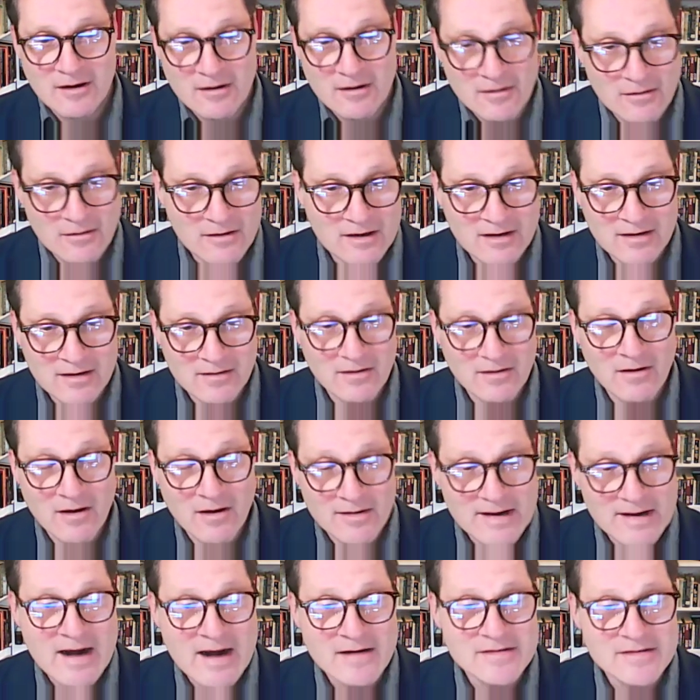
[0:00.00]
are
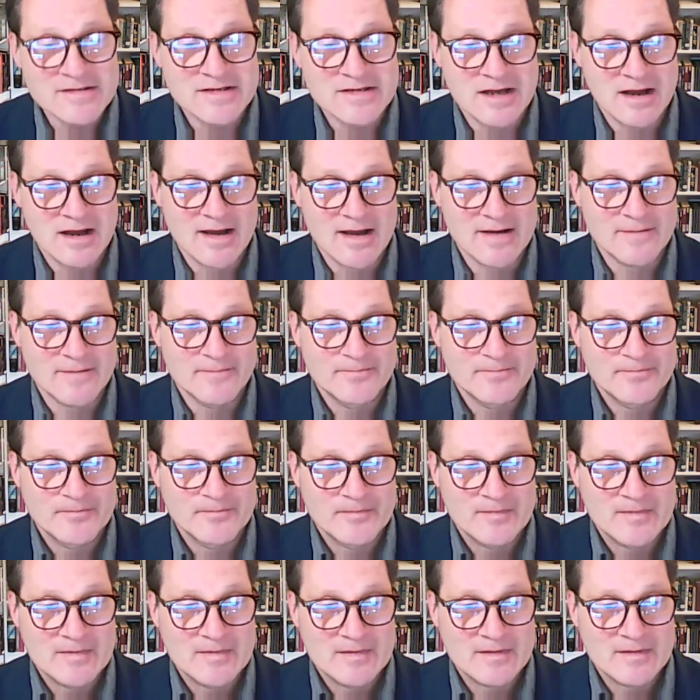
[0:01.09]
on our side.
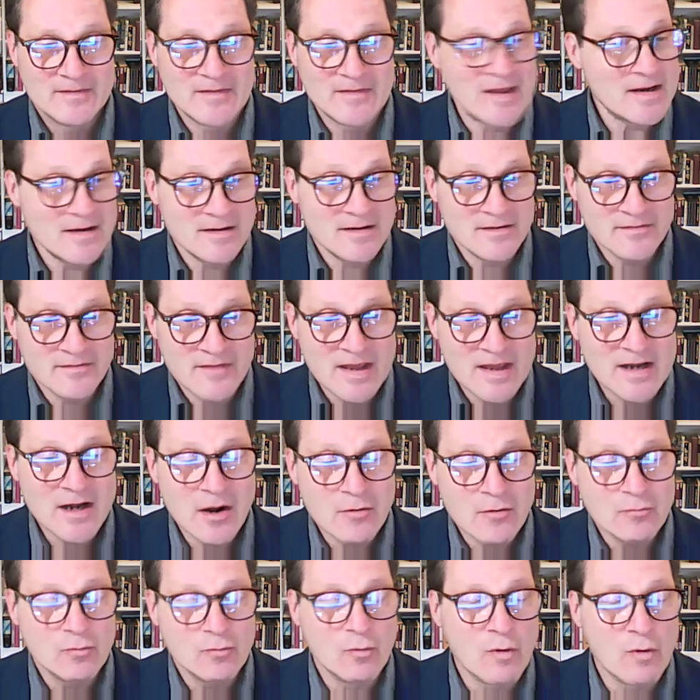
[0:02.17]
They
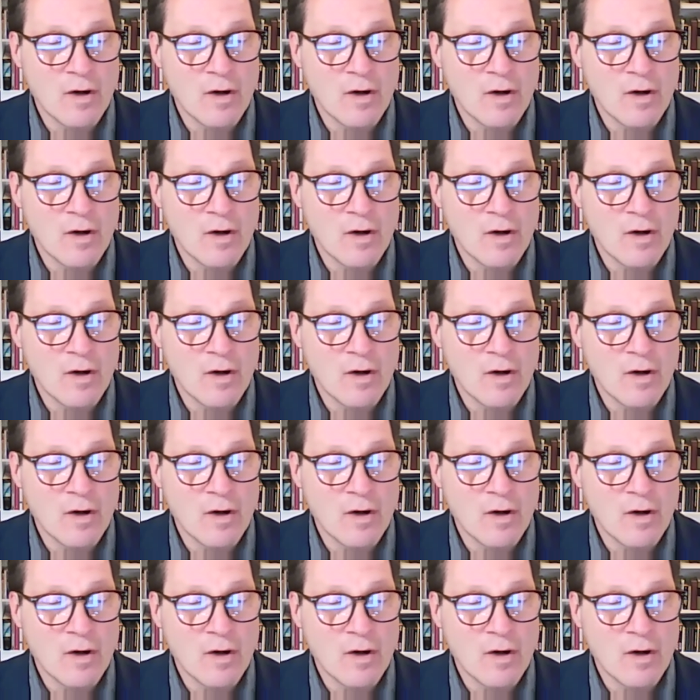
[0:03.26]
don't